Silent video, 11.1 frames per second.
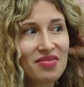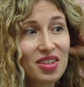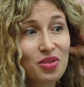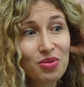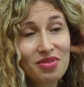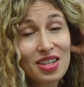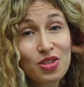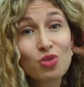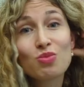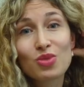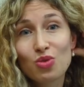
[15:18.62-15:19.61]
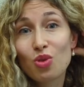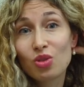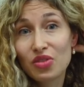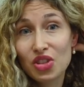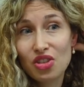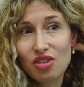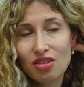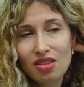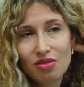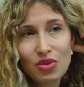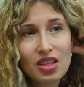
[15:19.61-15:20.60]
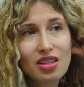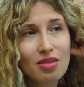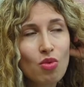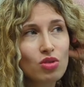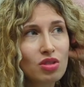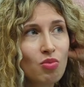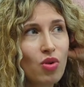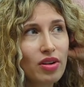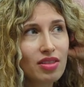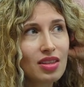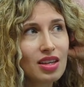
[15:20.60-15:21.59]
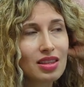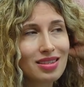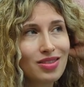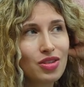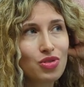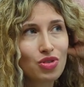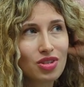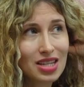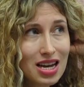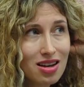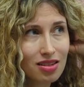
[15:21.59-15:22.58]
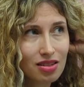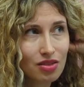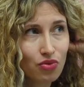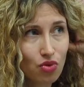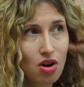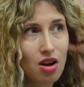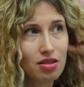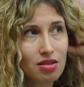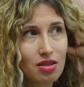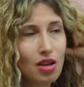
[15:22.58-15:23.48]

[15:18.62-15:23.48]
you assume the role of a teacher. And really the most important thing the teacher does for us,